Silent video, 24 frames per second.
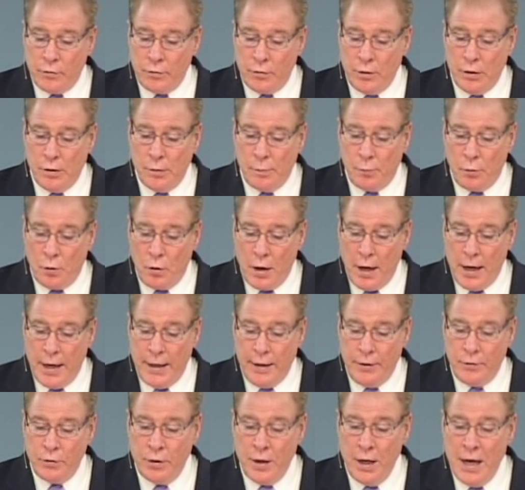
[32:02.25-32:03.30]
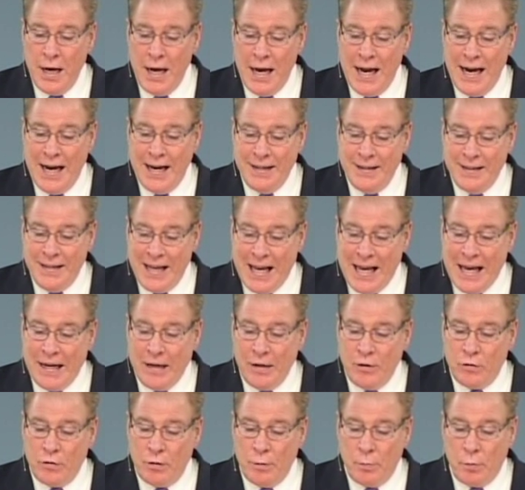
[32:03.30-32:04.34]
in the praise, and that
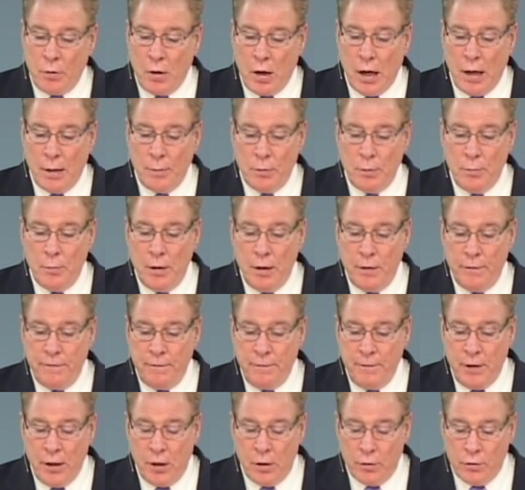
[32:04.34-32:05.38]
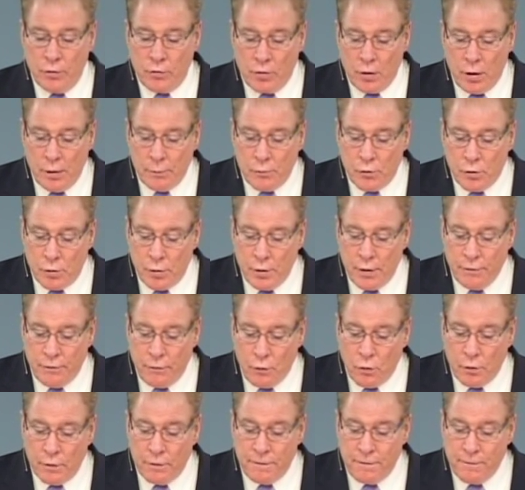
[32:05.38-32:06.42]
is the problem of fear. In Psalm
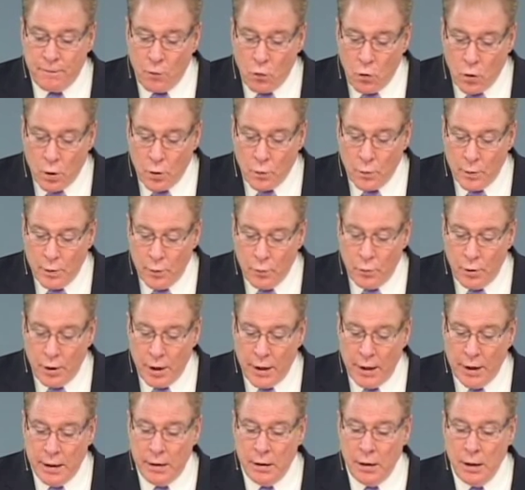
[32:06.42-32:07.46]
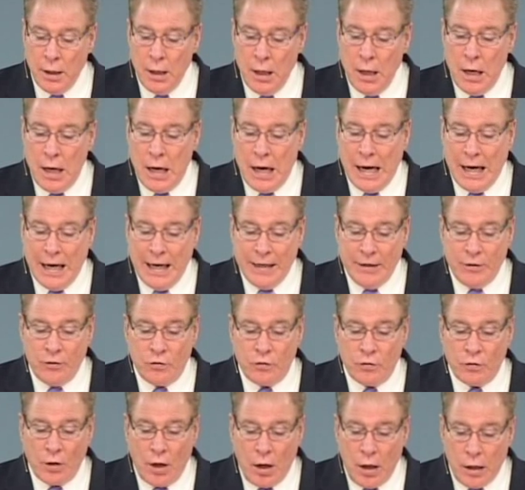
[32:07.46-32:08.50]
thirty-four four, we read, "I
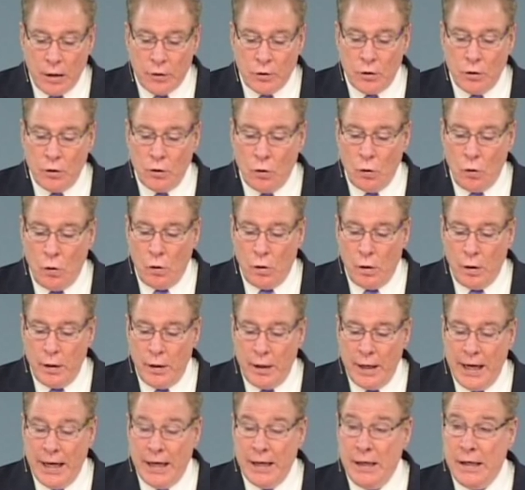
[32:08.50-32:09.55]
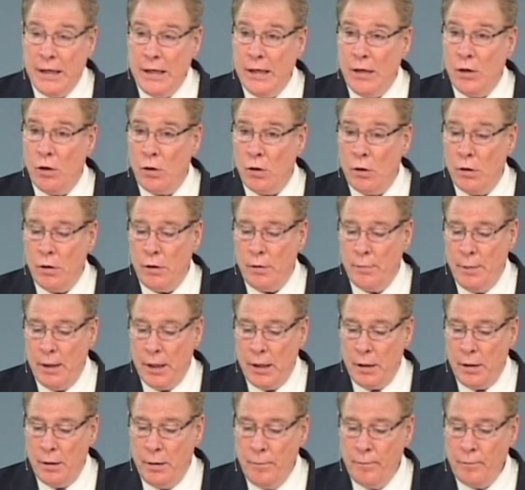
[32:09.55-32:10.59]
sought the Lord, and he heard me,
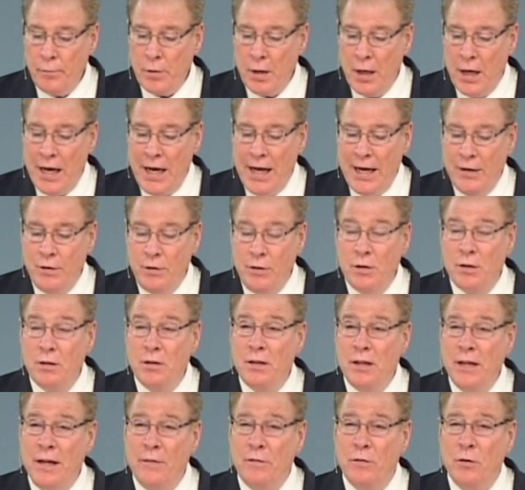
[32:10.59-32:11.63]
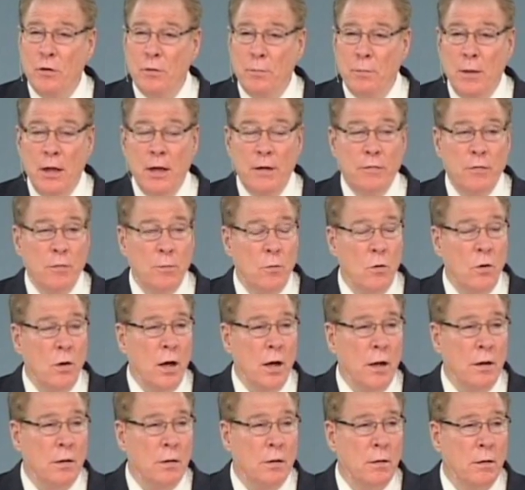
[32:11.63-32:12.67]
and delivered me from"
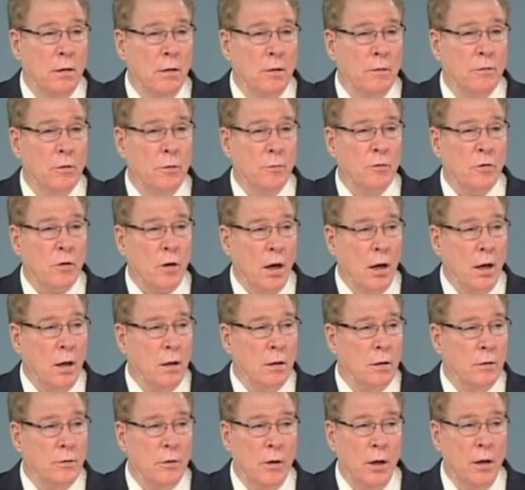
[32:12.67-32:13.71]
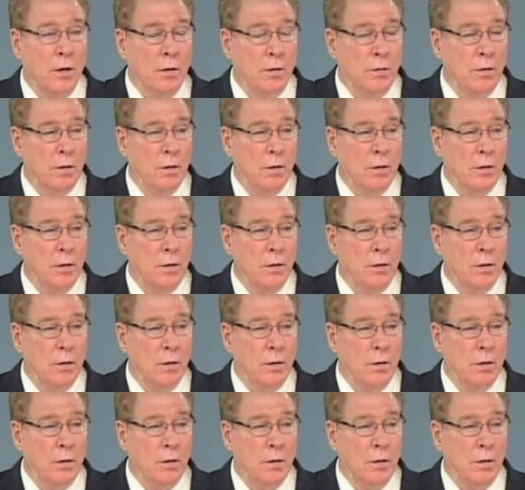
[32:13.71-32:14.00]
what? From Saul? No.